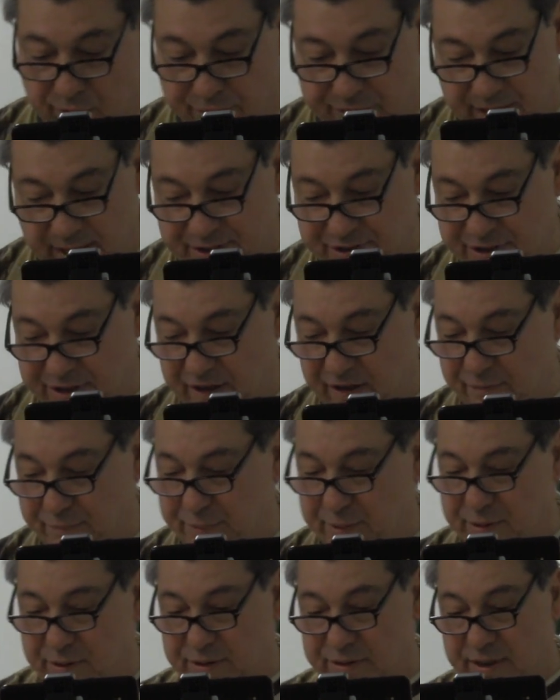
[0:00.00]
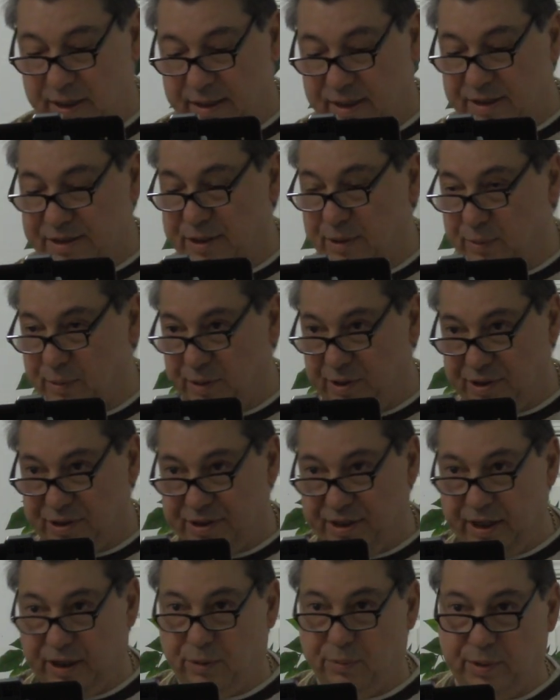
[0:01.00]
over that stuff because, like I said, we're going to
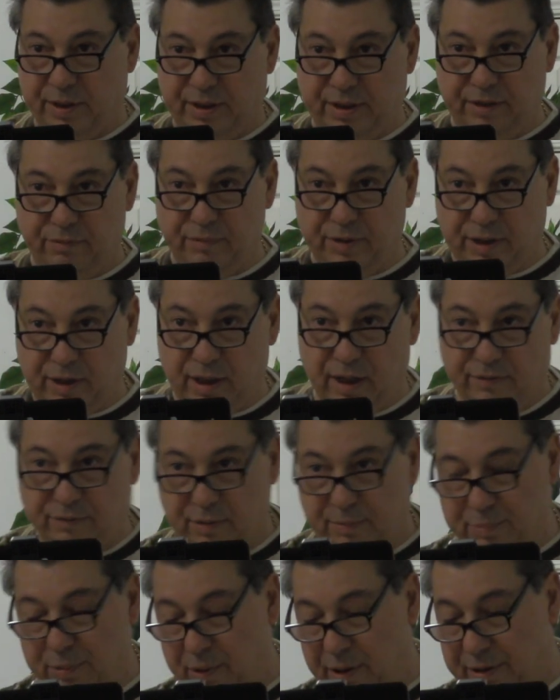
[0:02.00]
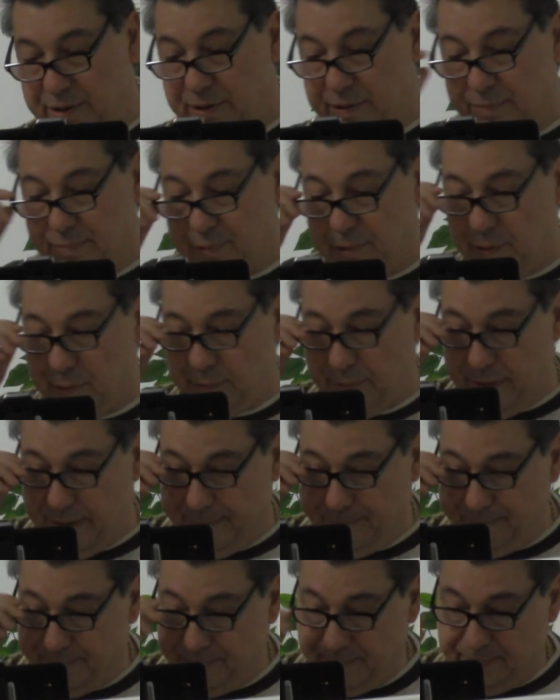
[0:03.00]
stick with the recovery part of the program.